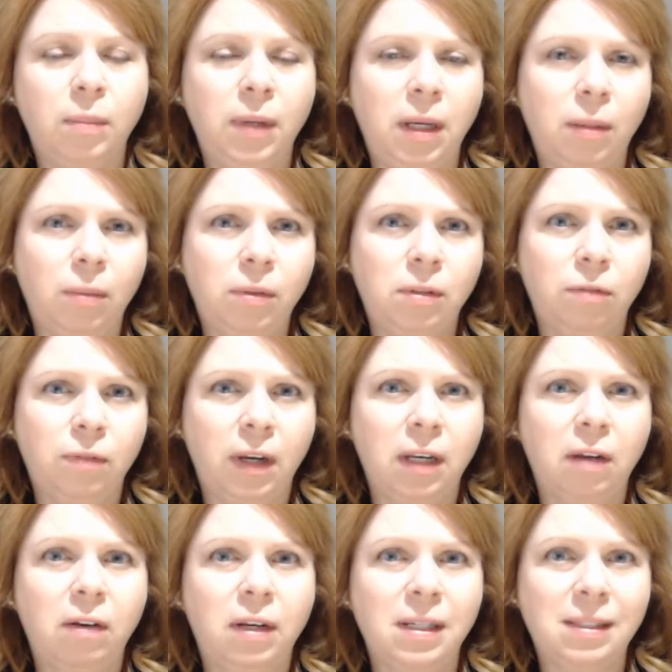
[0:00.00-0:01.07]
to be able to find
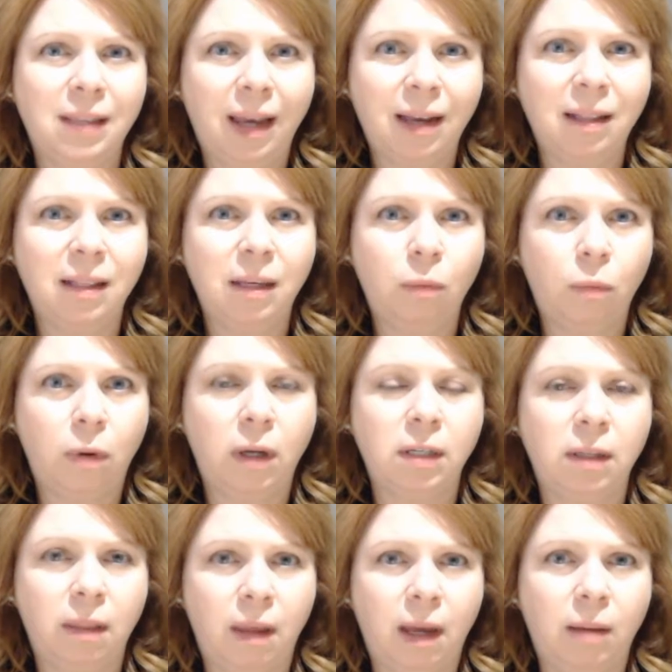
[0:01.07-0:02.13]
out exactly what
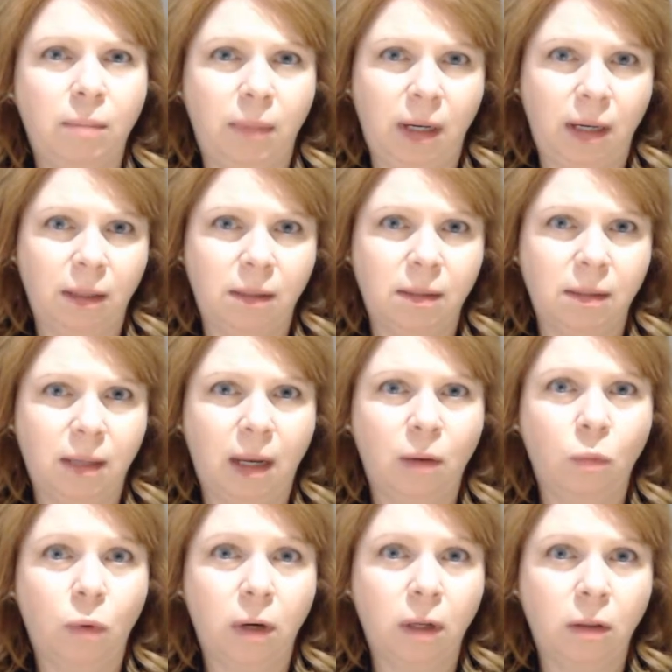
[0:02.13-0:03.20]
that means
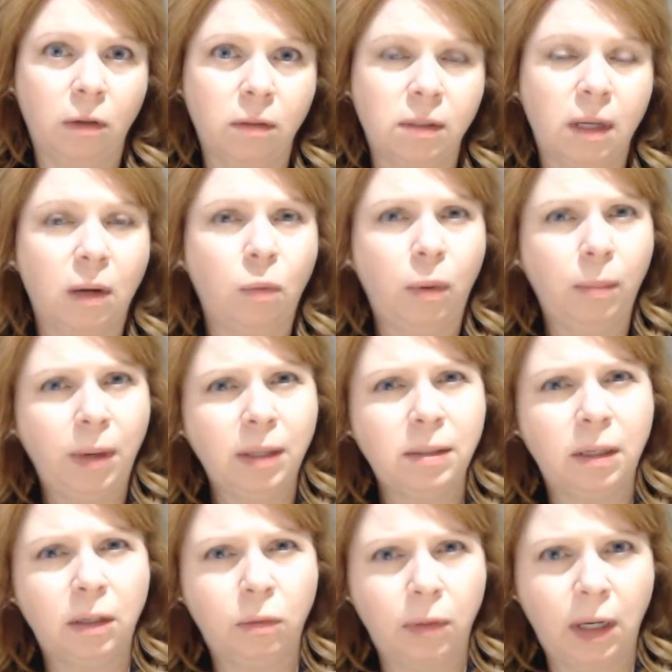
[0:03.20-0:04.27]
and what it looks like, what makes
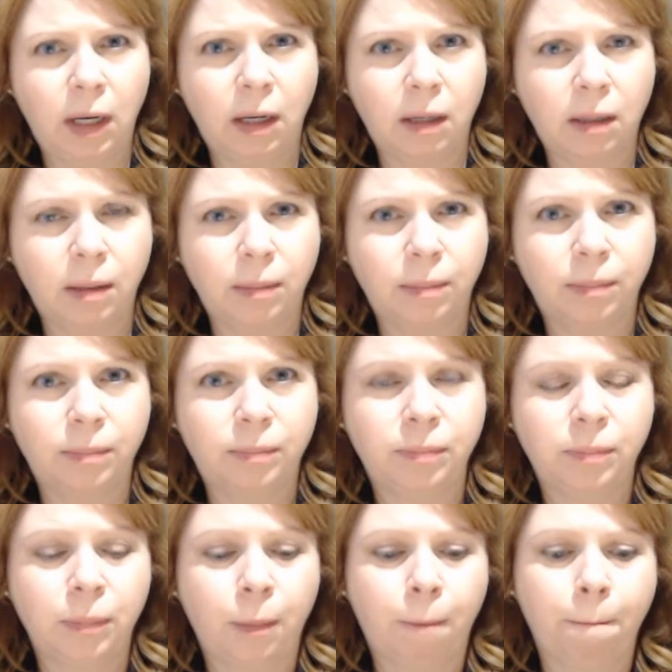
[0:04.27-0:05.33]
it unique.
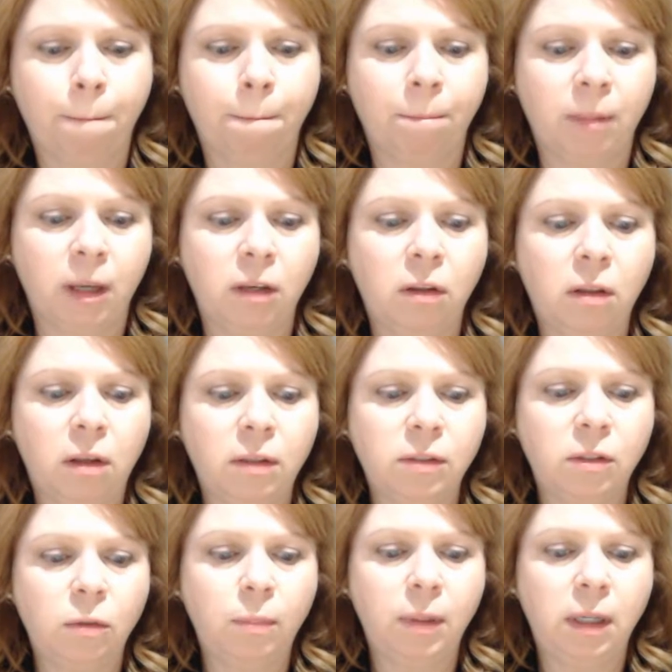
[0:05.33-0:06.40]
You'll
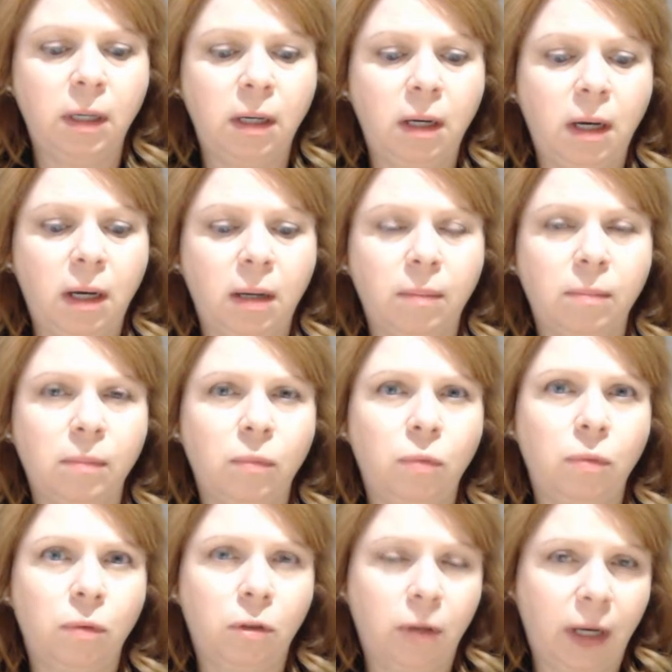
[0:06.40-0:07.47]
also be
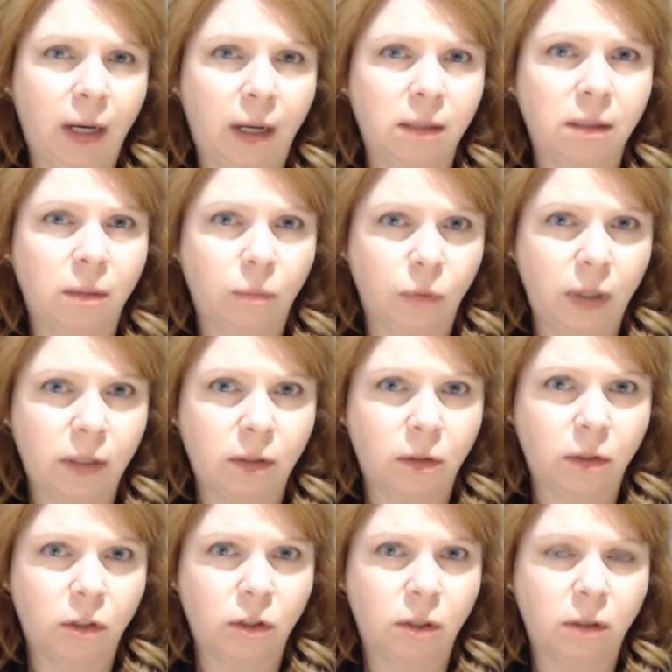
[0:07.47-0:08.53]
looking at some
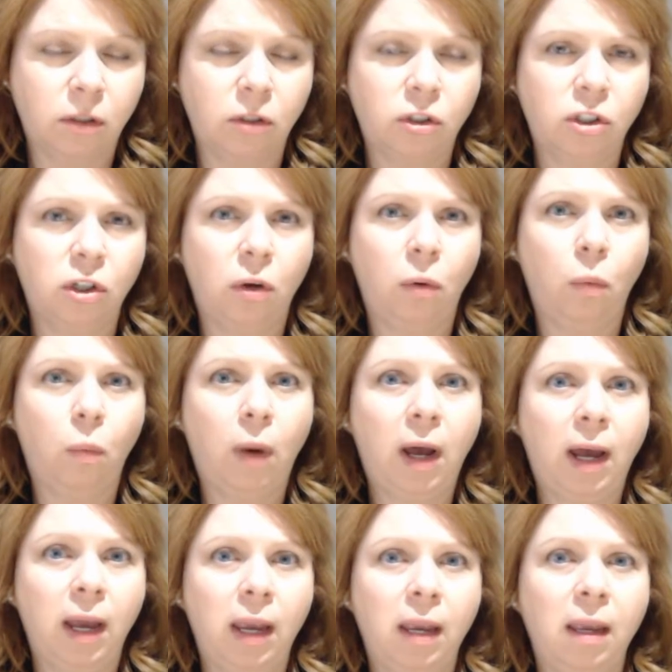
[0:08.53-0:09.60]
research to show
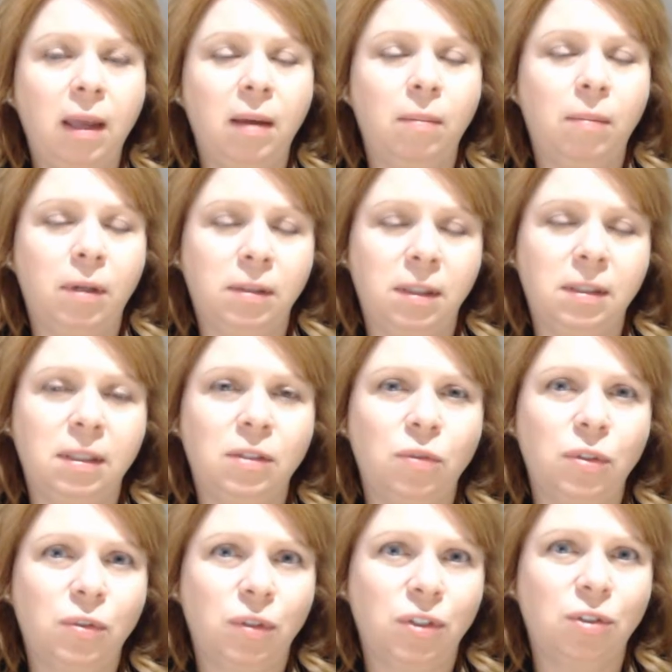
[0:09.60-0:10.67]
why multisensory
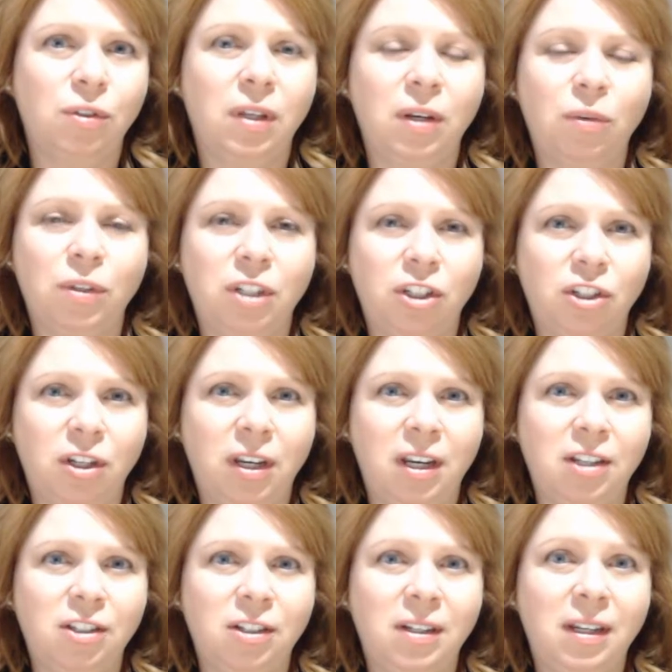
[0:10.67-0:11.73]
structured language
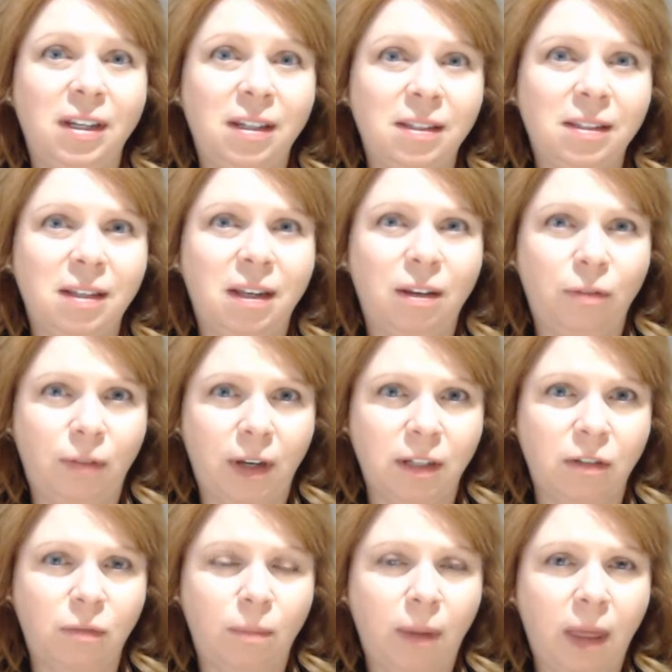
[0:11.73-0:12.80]
education is an
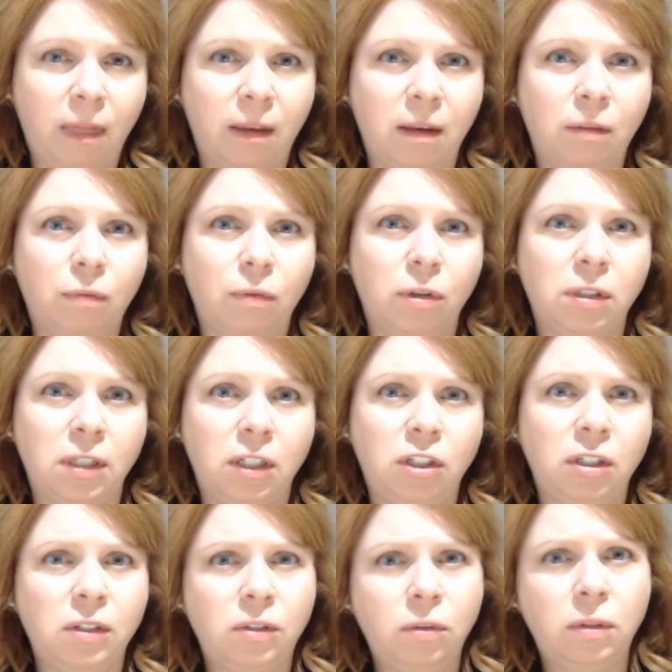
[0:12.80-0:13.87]
effective method for
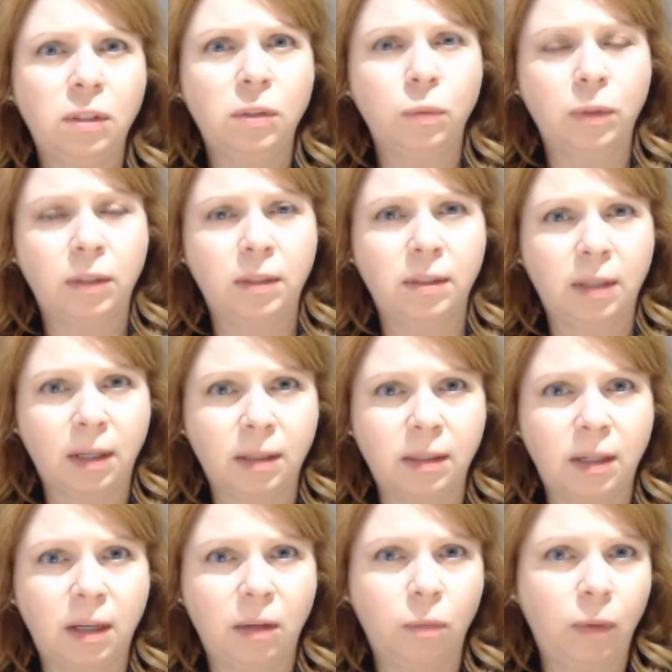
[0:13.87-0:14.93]
teaching students with
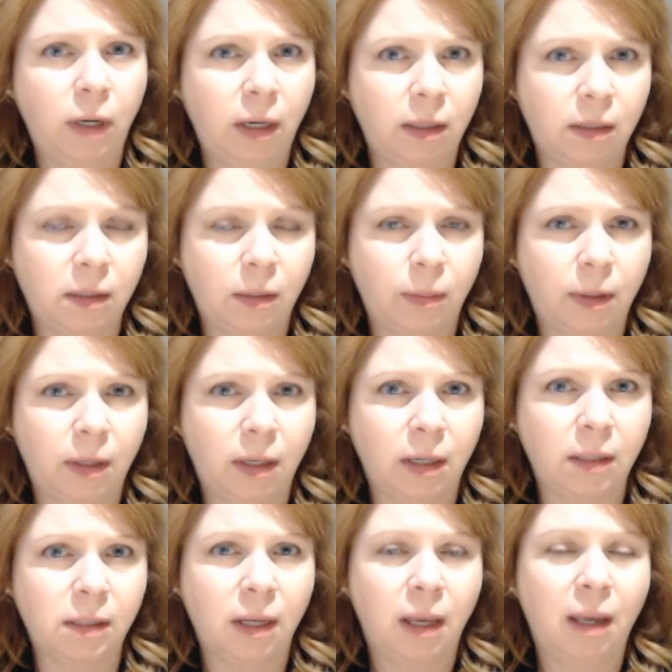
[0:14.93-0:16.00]
dyslexia and reading
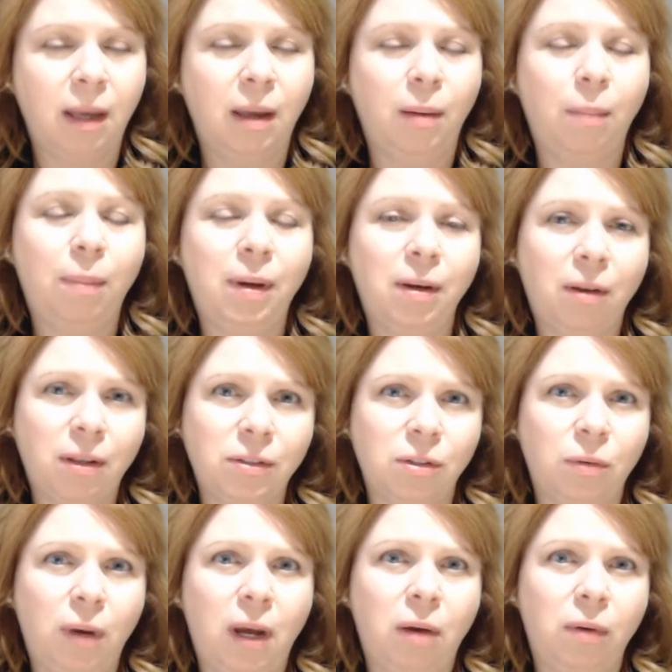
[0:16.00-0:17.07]
disabilities, but also
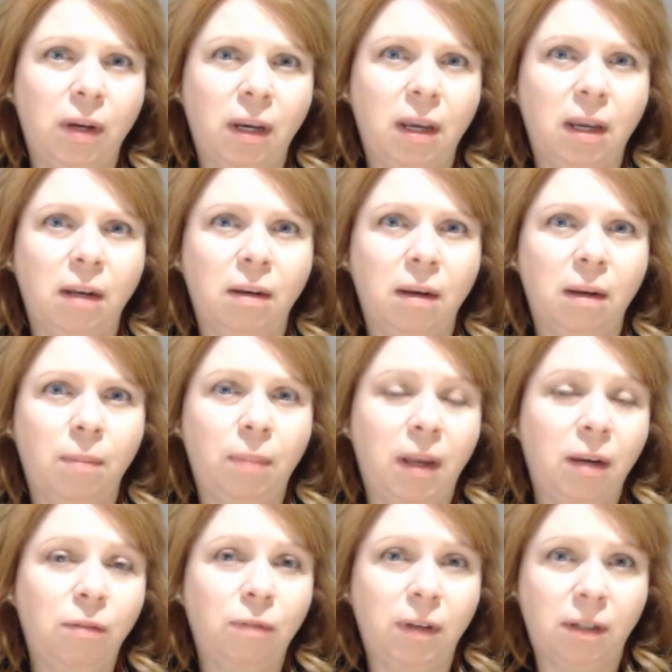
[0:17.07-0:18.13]
how it can
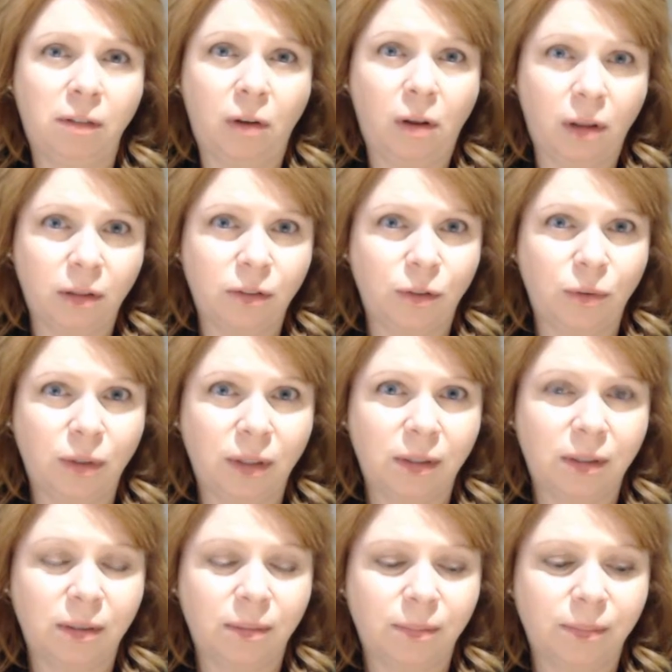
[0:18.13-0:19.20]
benefit all
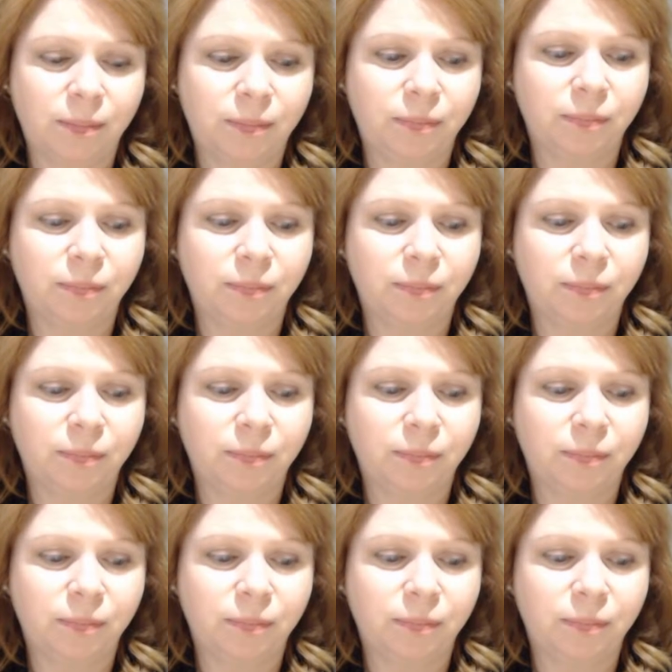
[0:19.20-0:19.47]
students.